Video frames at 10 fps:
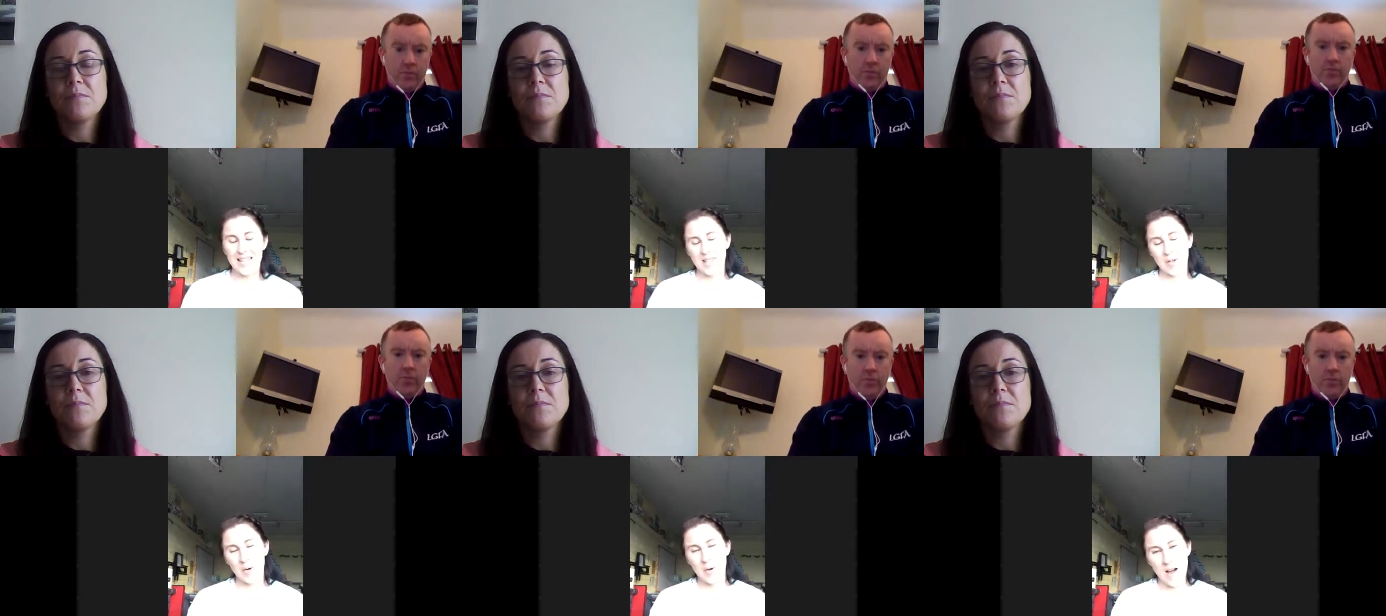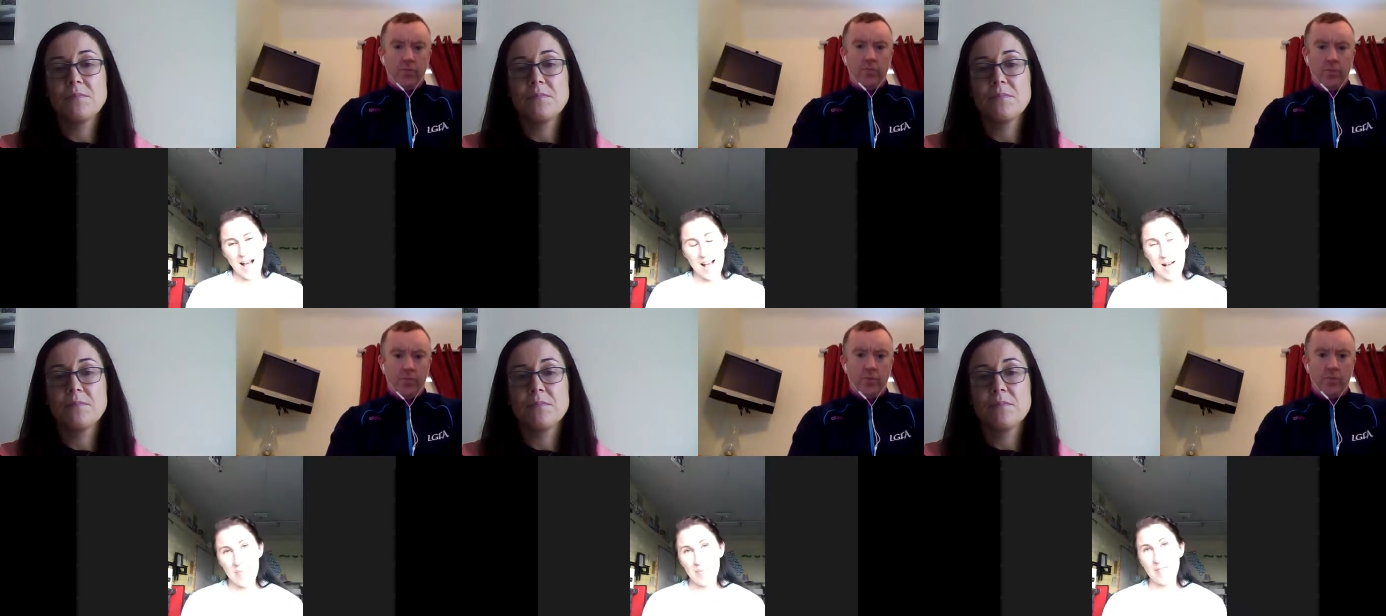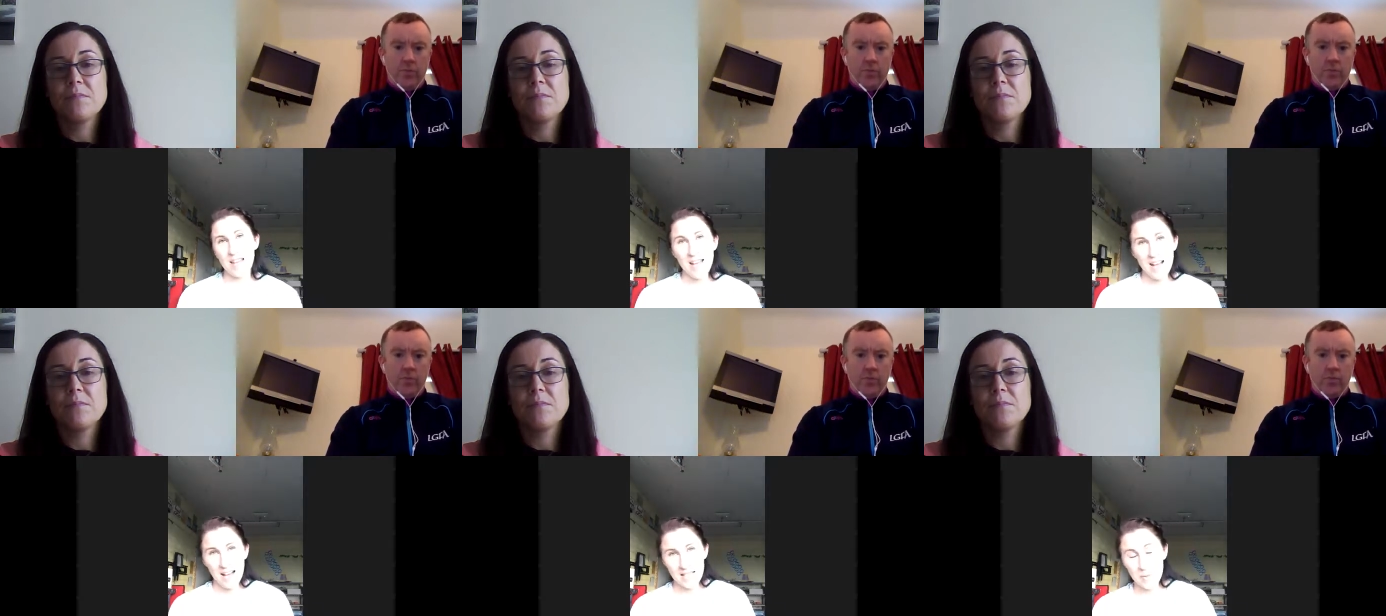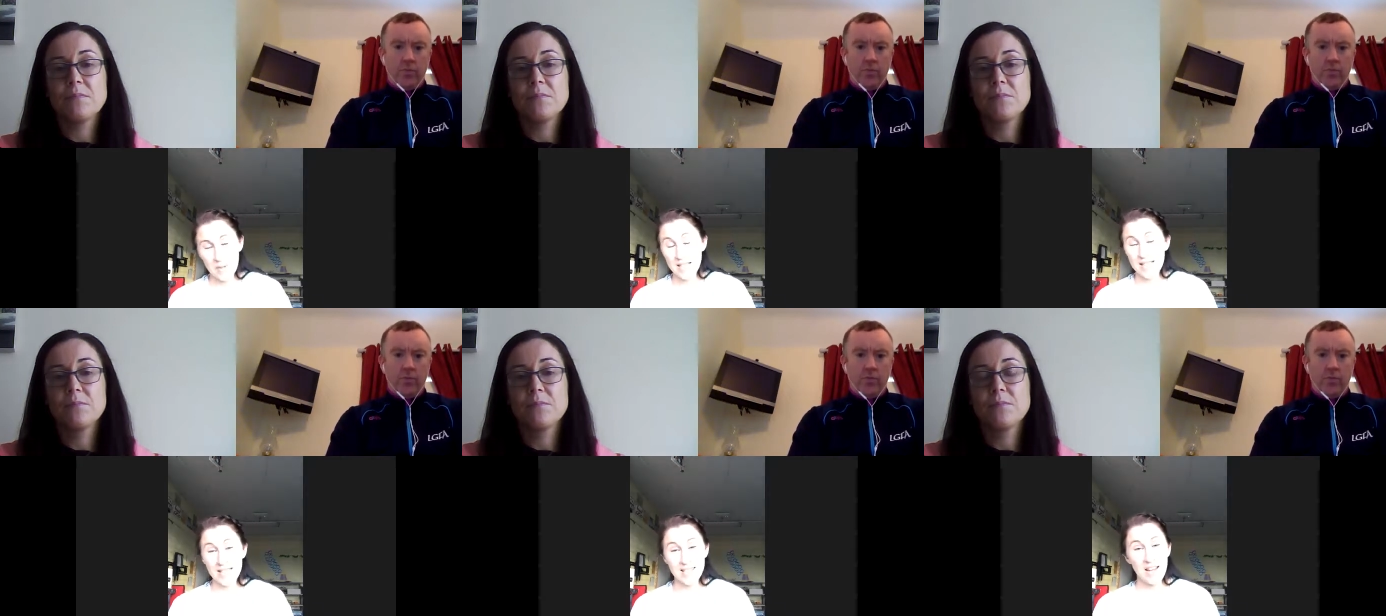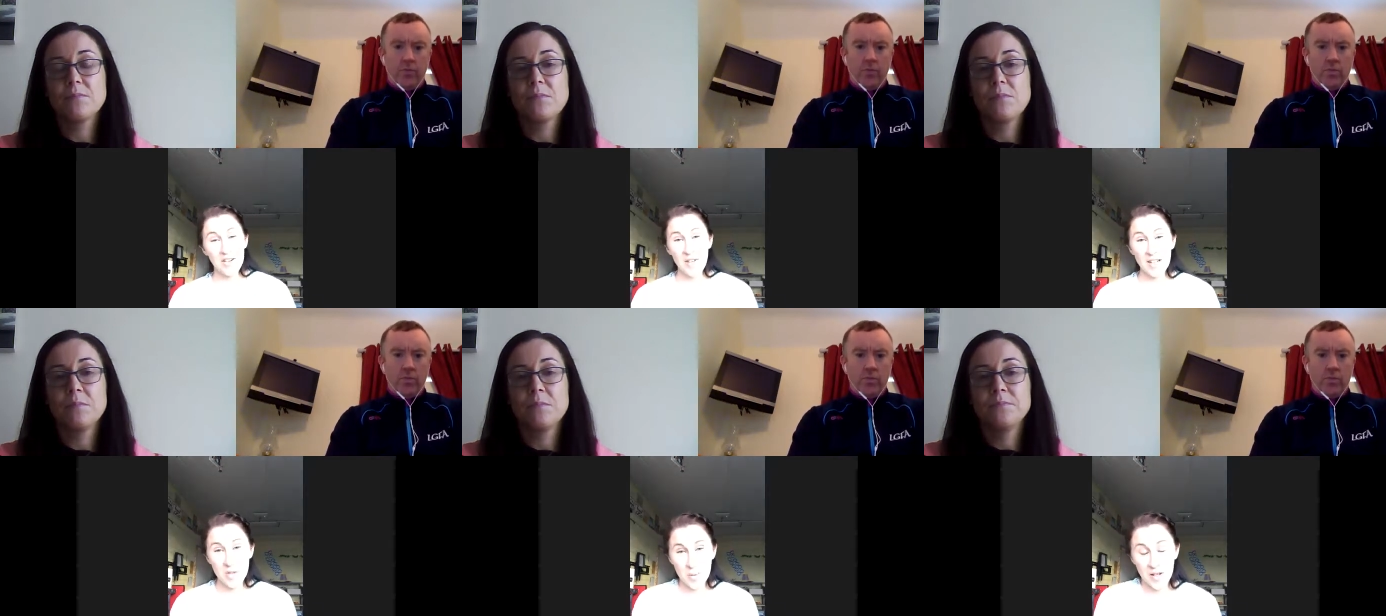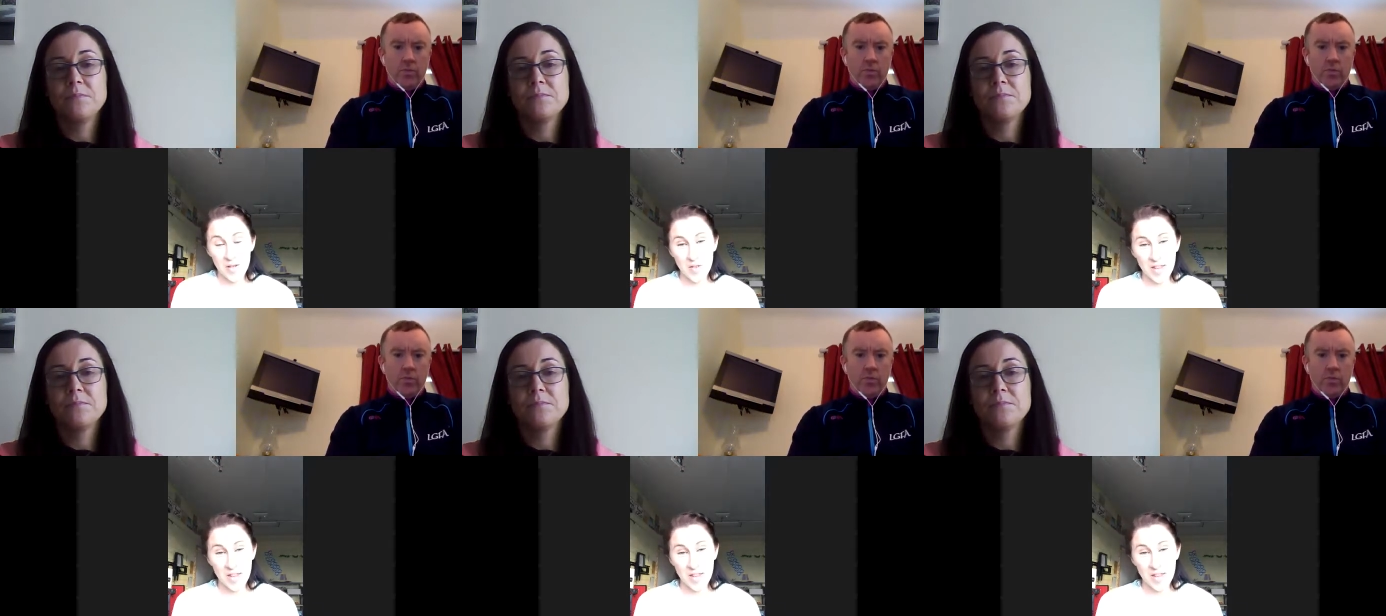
Speaker 1: So um, I suppose it's it's a lot of extra work for the